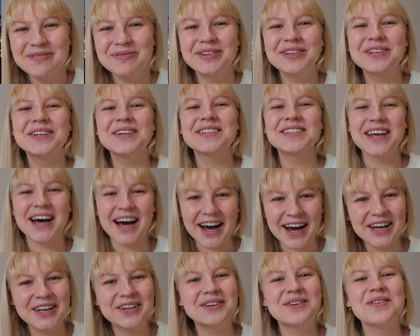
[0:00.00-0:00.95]
because
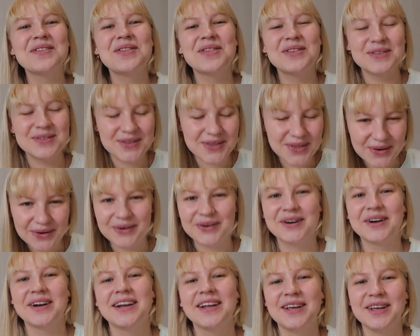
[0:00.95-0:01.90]
I could
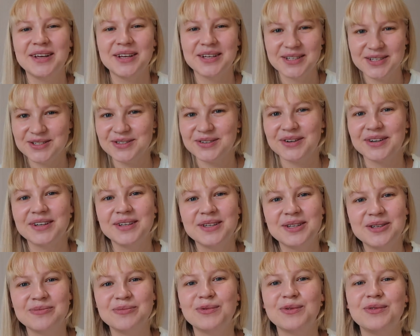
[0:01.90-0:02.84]
thoroughly enjoy
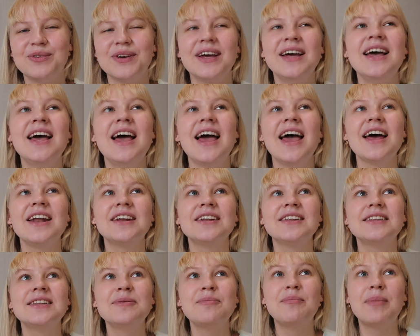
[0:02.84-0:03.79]
the movie.
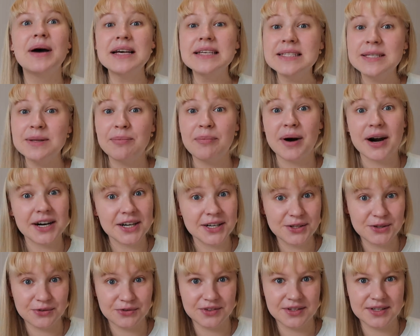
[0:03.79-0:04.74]
And the best
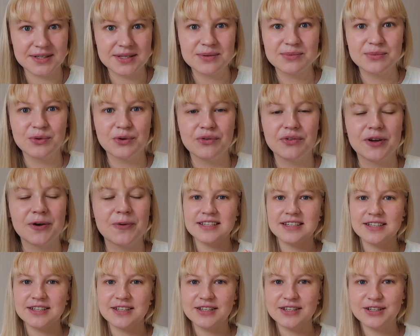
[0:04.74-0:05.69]
part of this movie is
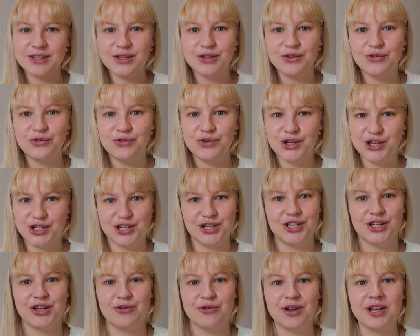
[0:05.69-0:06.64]
the
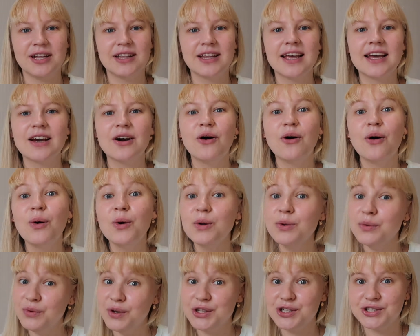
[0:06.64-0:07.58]
visionary. Like,
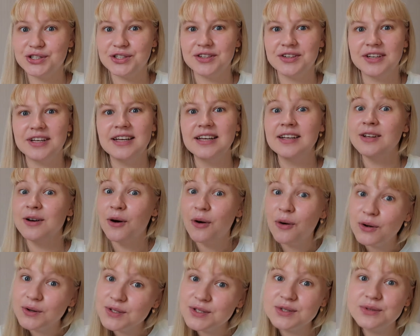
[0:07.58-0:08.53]
all visionary in
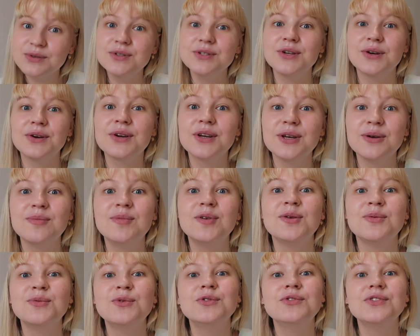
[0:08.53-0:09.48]
all Studio
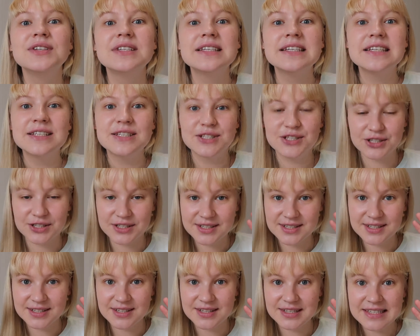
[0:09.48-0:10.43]
Ghibli movies is
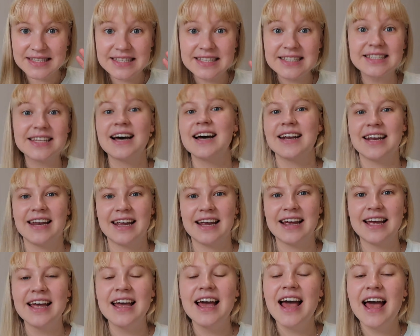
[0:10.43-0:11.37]
just
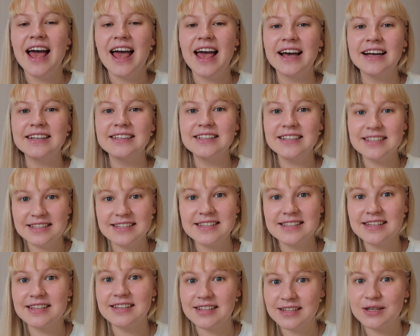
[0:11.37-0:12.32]
stunning. And this
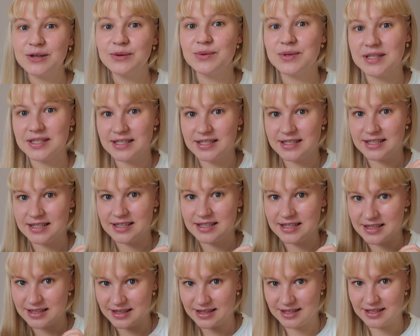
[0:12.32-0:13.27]
is the thing with
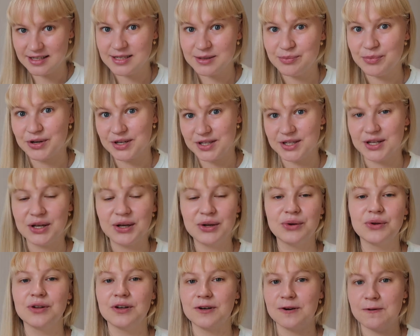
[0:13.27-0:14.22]
this
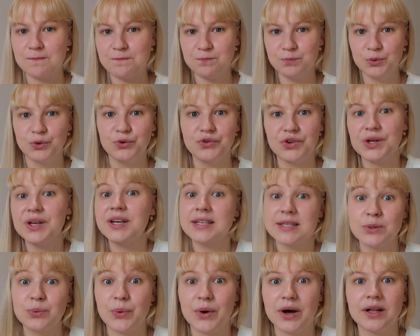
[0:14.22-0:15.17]
particular movie
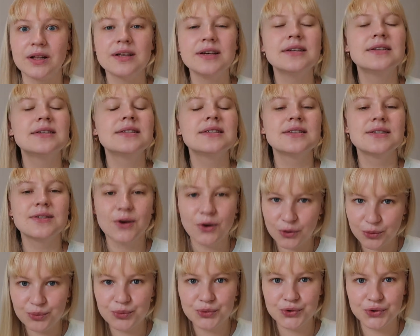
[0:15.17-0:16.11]
as well. It's
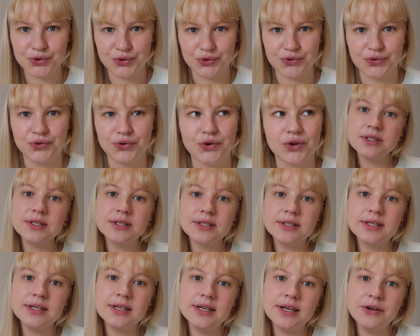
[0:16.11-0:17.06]
so beautiful. The,
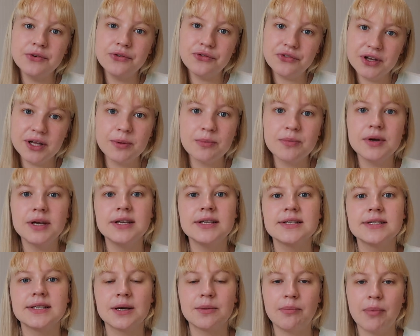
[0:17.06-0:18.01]
the film
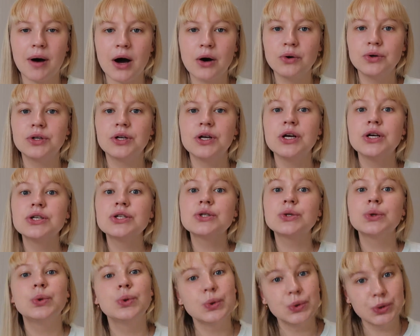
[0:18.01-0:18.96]
is about
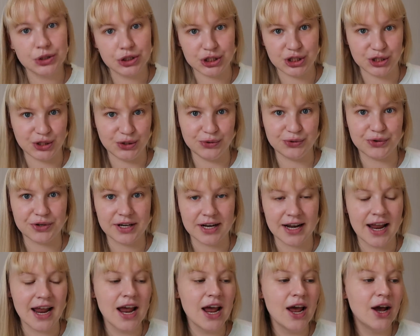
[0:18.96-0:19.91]
school
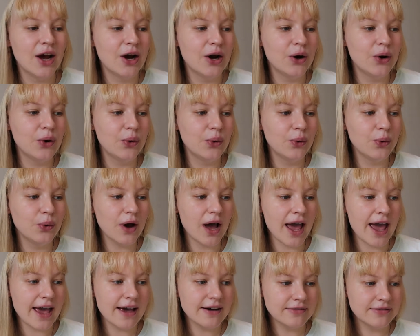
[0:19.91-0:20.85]
children who
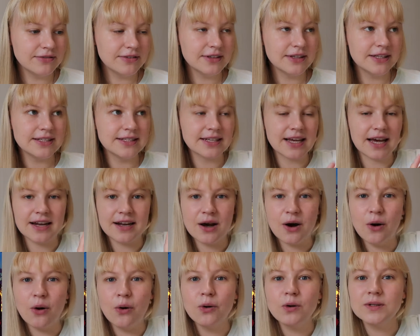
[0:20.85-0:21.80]
have this kind
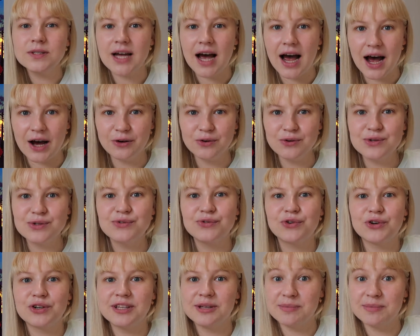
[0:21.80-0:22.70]
of old house for